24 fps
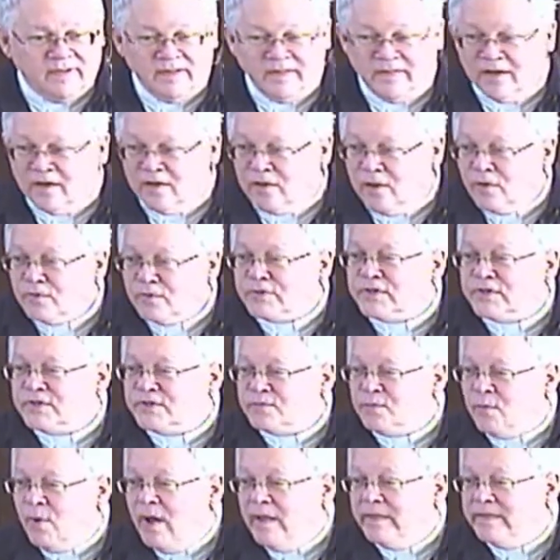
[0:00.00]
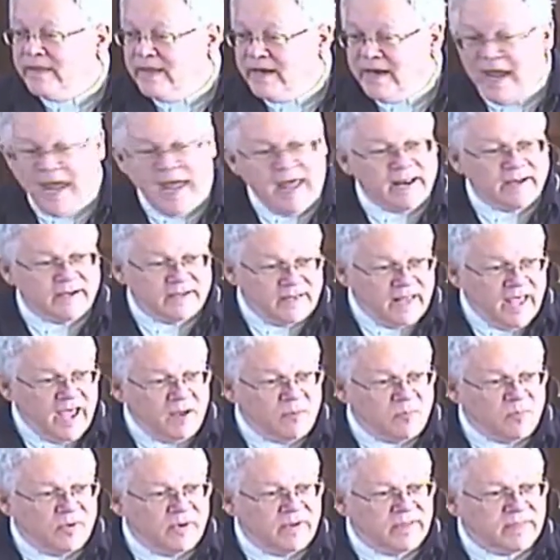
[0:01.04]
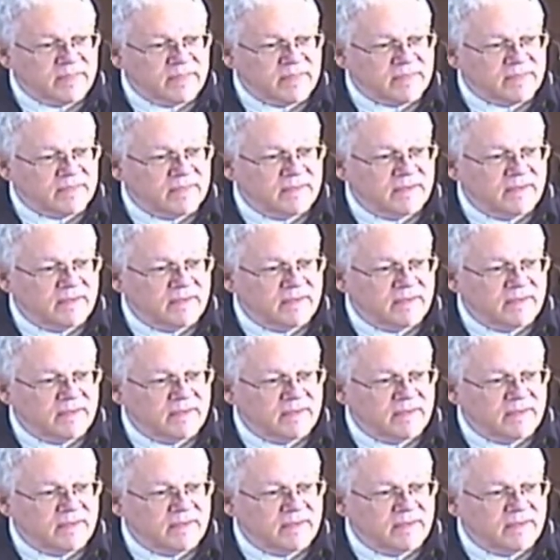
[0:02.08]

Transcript: the closest one that had a labyrinth,